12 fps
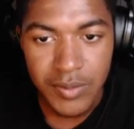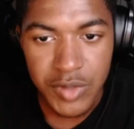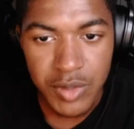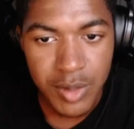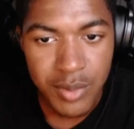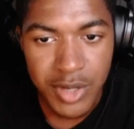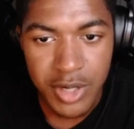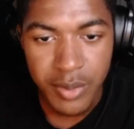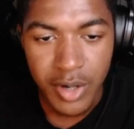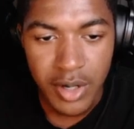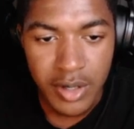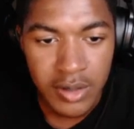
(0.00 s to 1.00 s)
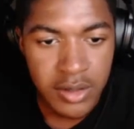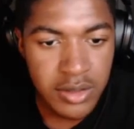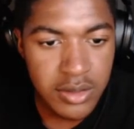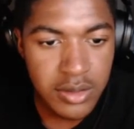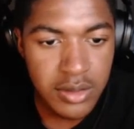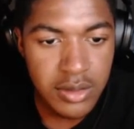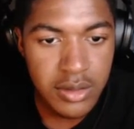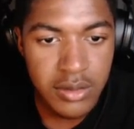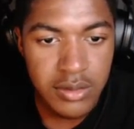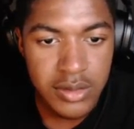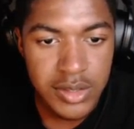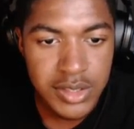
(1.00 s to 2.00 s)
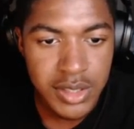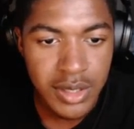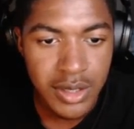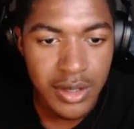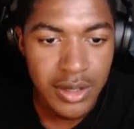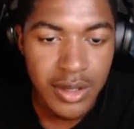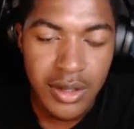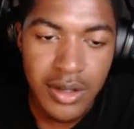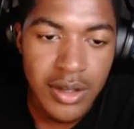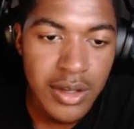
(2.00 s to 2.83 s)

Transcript: You ain't Peter Parker. Shit.